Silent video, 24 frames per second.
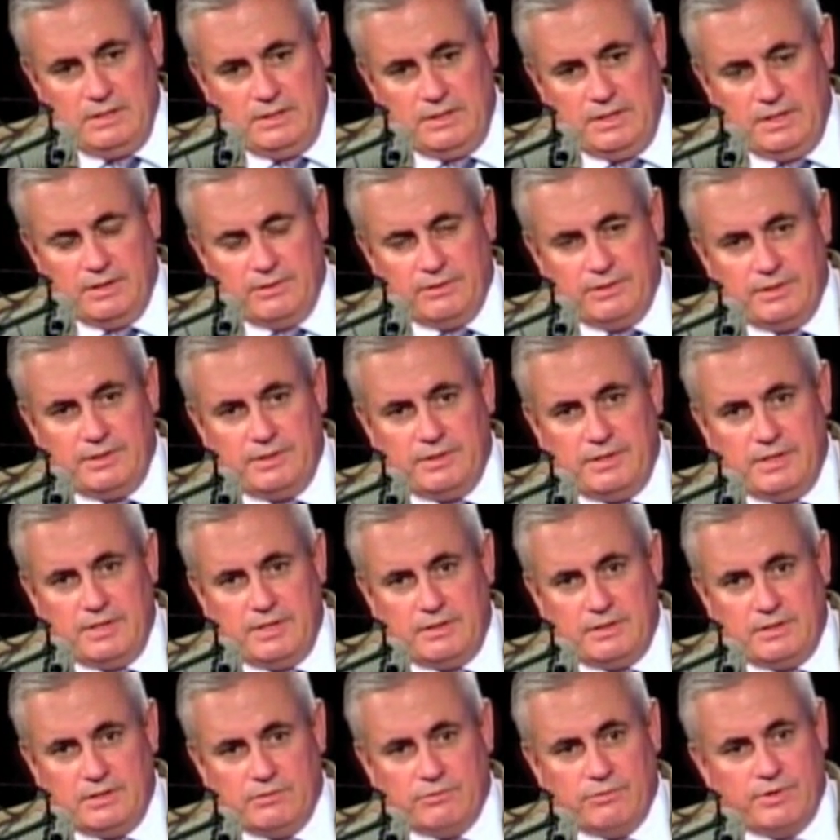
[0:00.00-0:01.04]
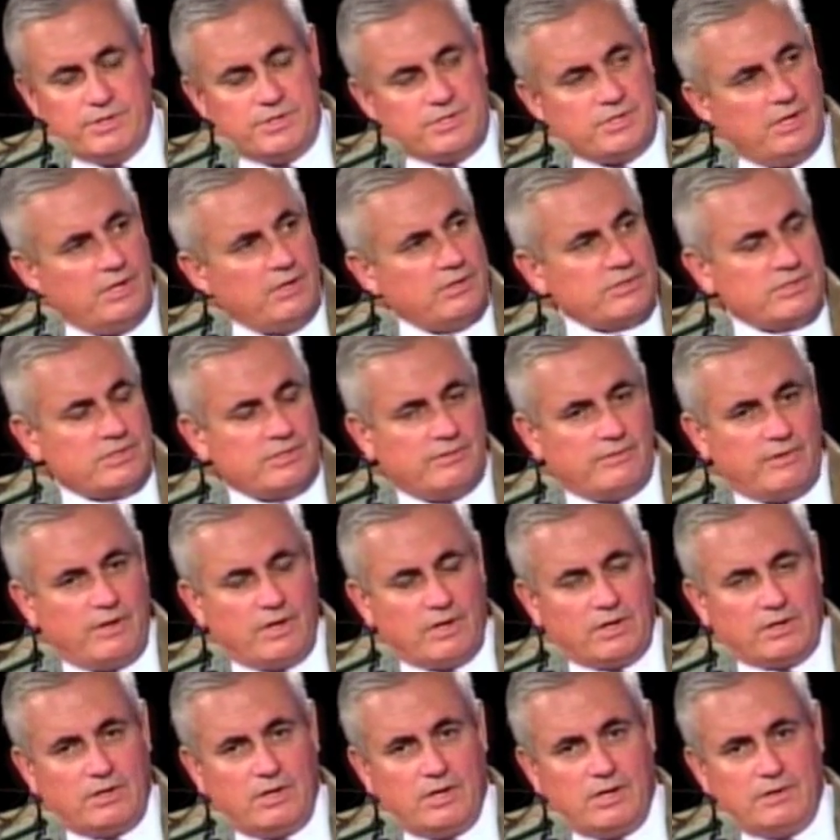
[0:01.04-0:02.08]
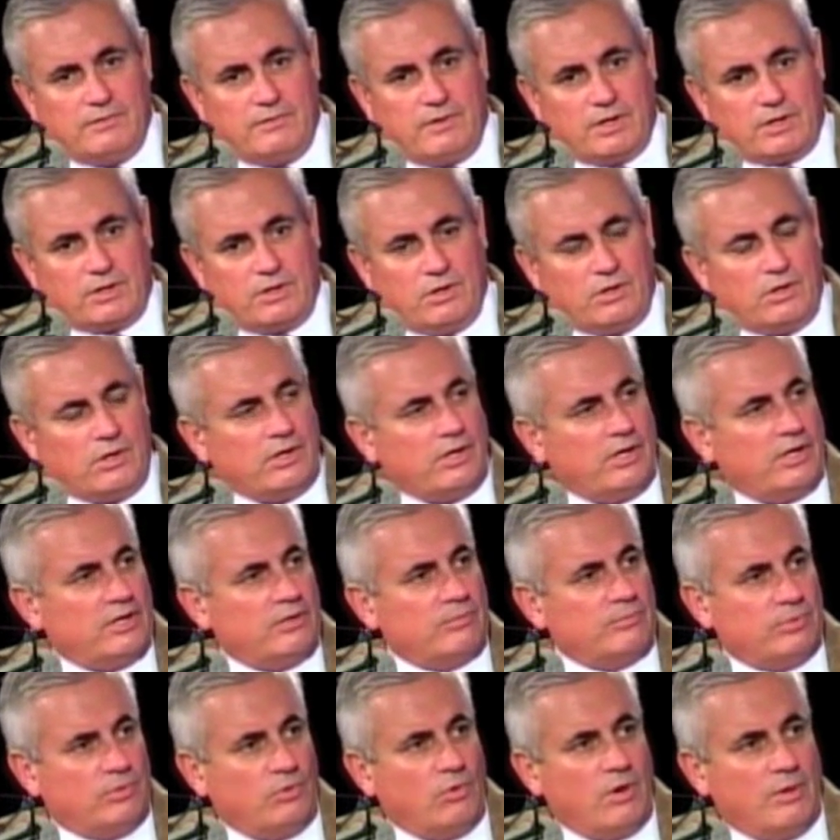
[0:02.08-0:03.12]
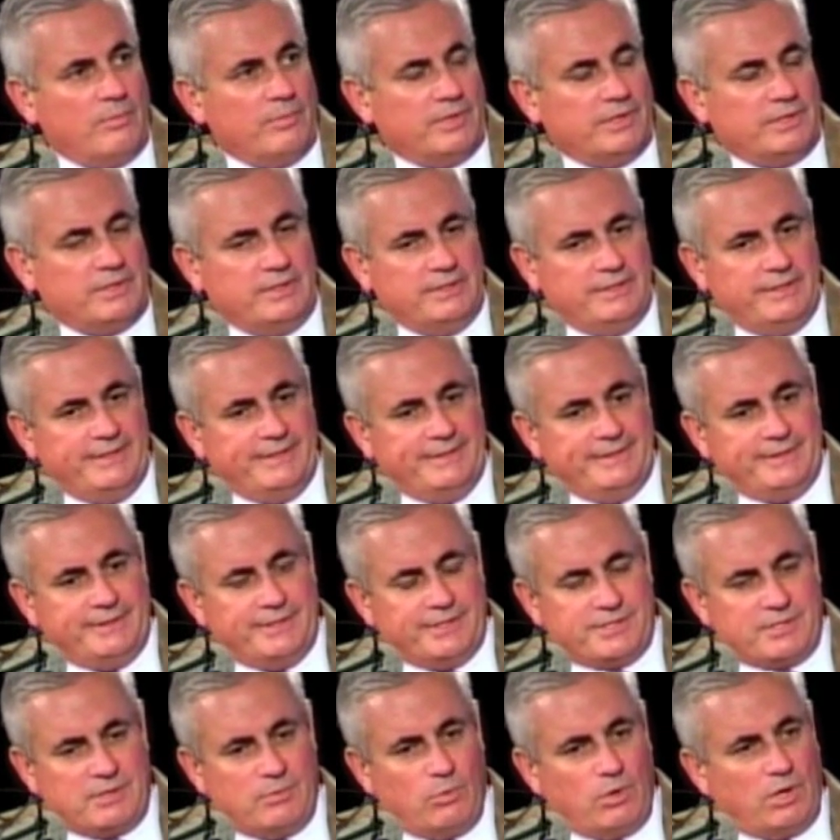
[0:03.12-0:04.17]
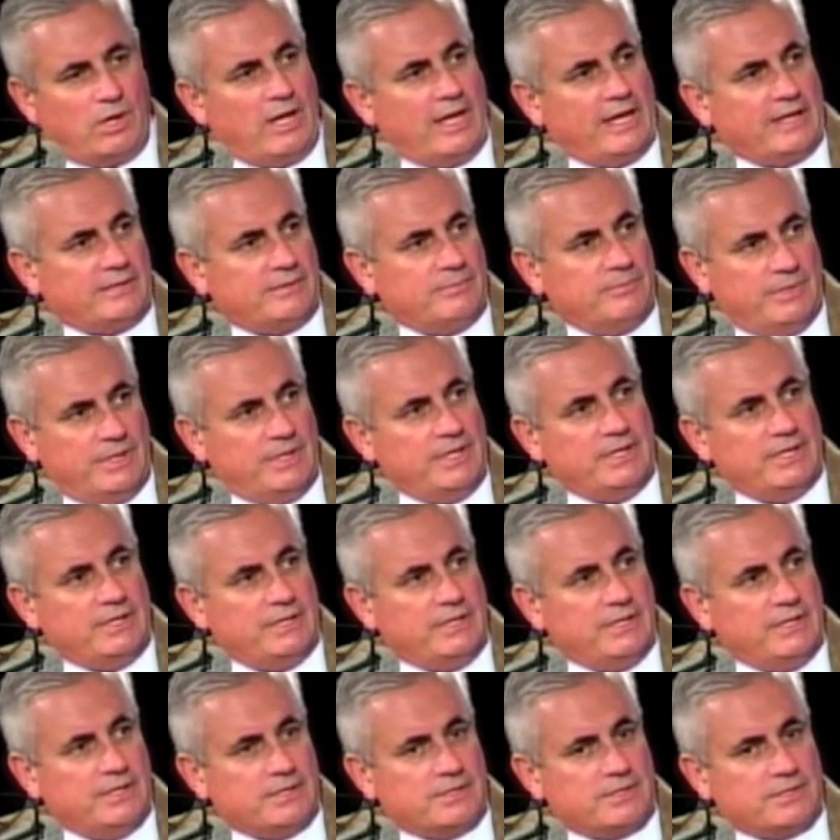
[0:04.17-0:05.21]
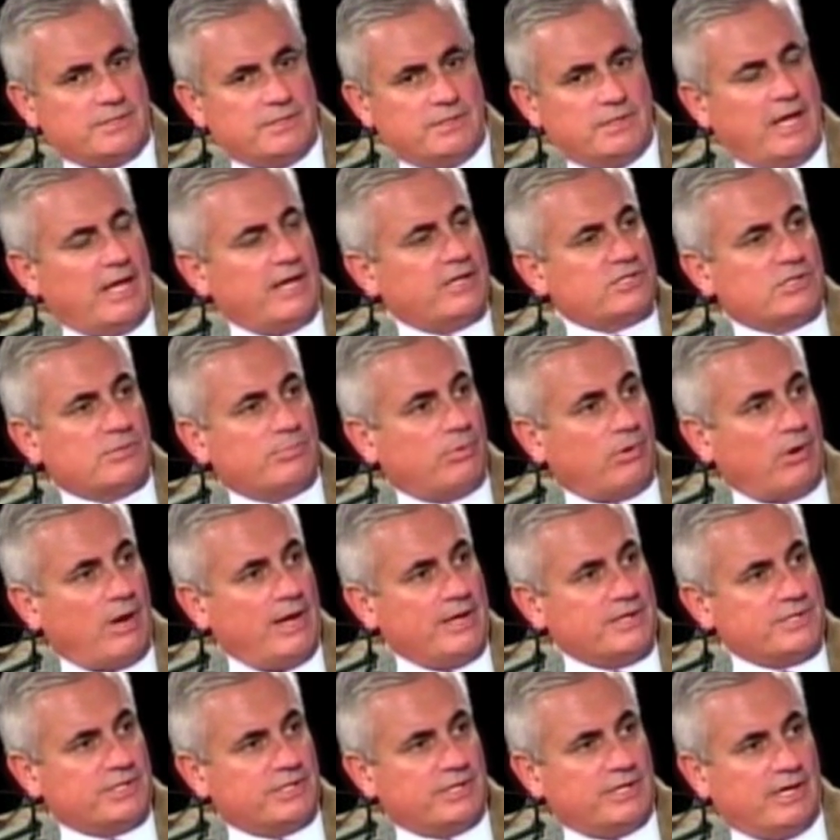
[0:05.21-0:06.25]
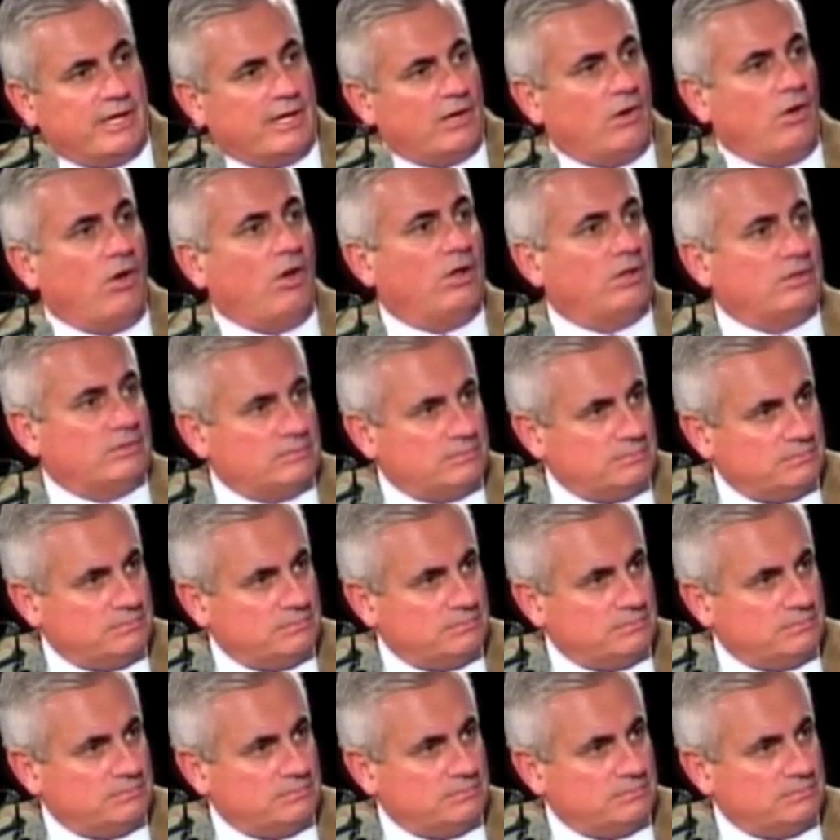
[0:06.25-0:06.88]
You know, the results of our current unemployment to someone like me is not surprising at all.